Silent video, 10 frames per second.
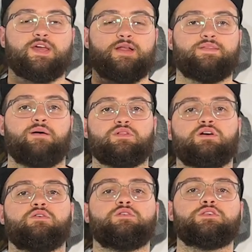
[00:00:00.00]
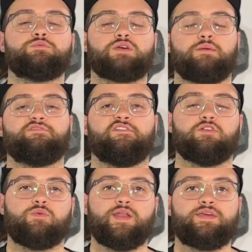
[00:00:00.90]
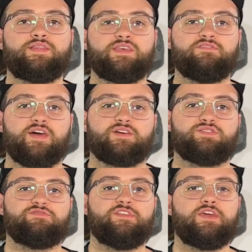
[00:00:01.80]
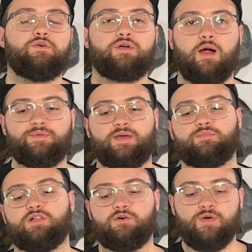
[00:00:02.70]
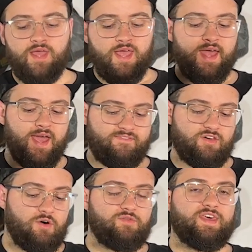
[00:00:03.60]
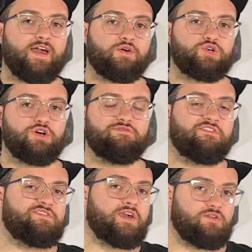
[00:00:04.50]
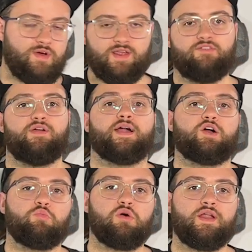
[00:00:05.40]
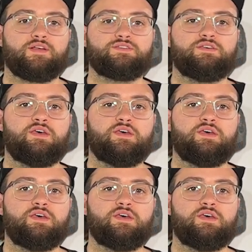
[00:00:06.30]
right down below. Subscribe if you haven't already. Leave a like on this video. Comment down below if you own the Echo Show 15 or any other Echo products.